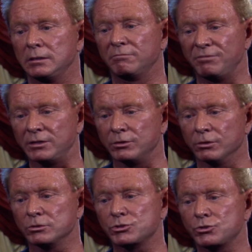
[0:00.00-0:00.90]

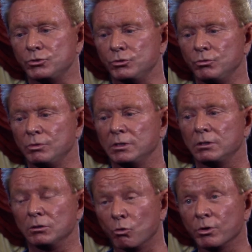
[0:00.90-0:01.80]
vendors to
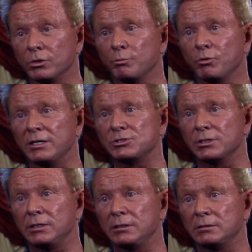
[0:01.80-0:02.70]
lower their
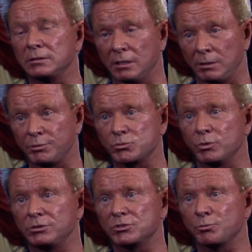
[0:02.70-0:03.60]
pricing to help us
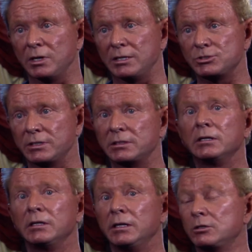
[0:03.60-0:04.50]
with this project,
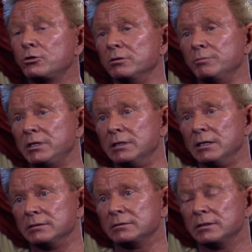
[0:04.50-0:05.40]
it couldn't be done.